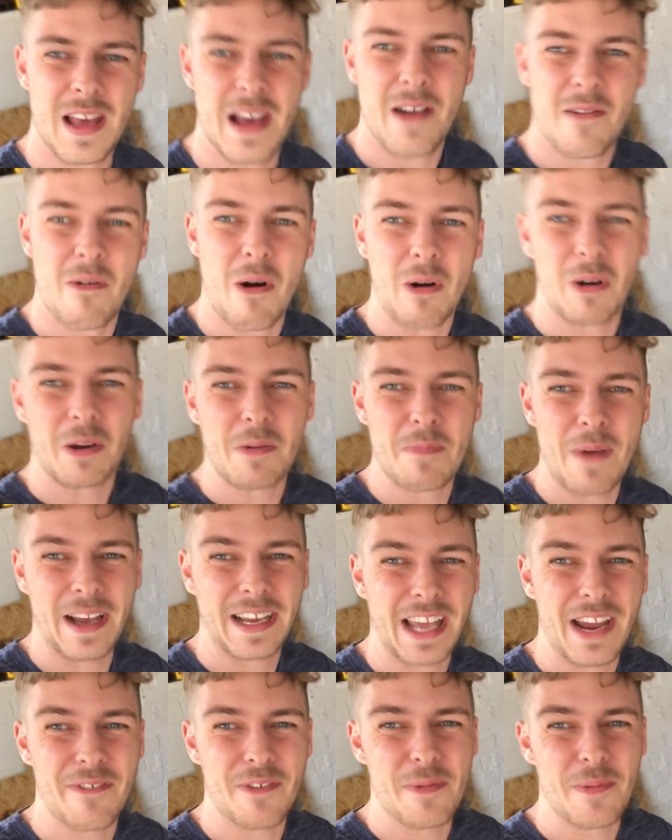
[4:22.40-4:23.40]
Welcome back
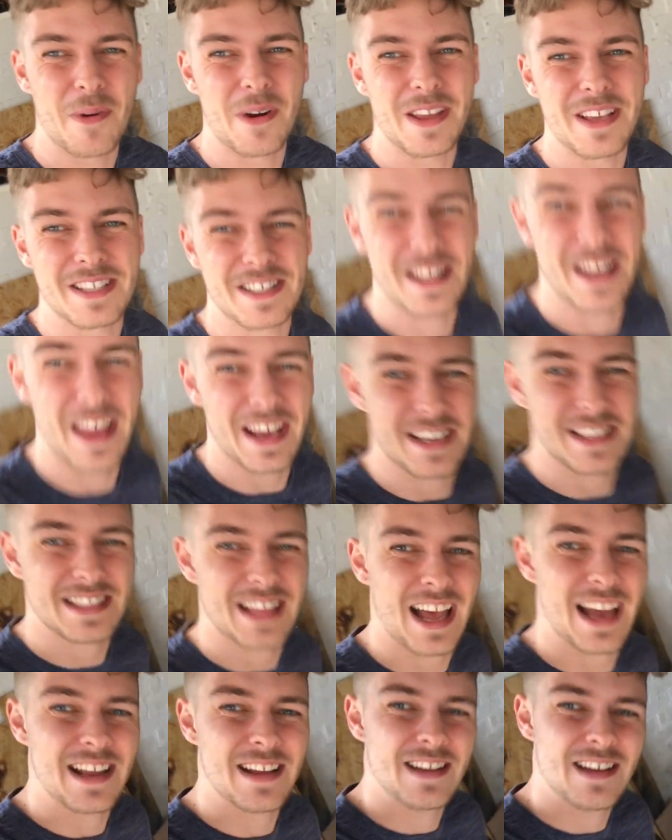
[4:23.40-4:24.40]
everybody, it's the next
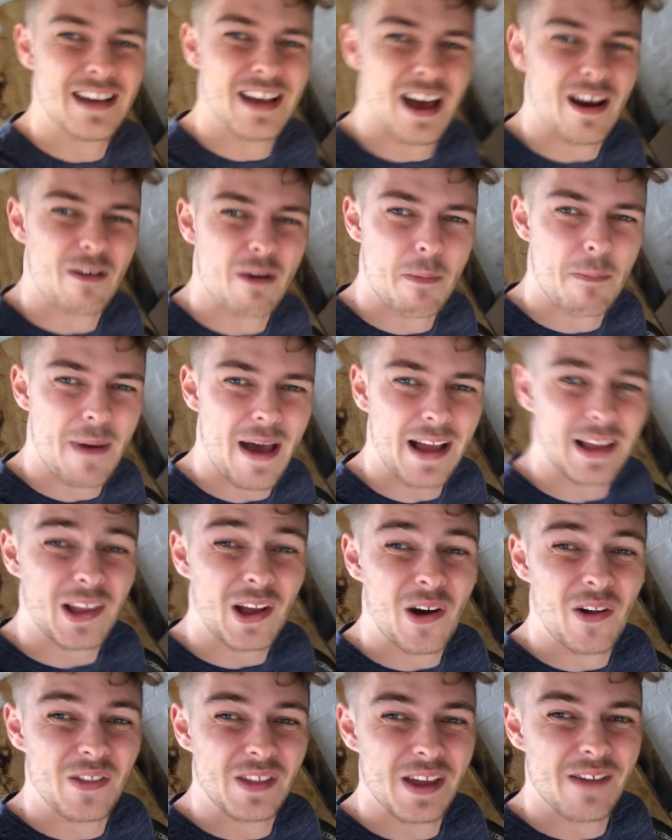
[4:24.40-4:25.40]
day. We're back
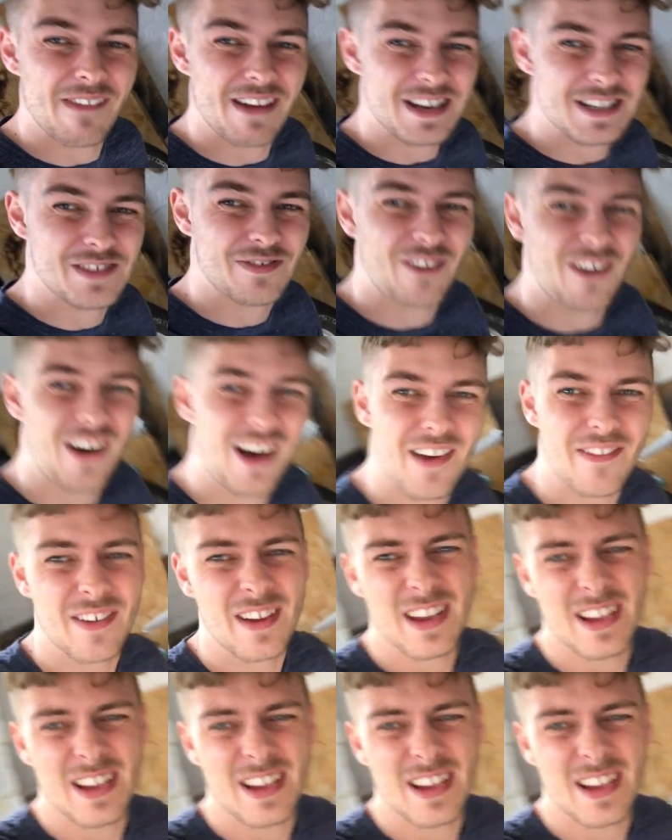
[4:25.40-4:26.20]
on the MX-5.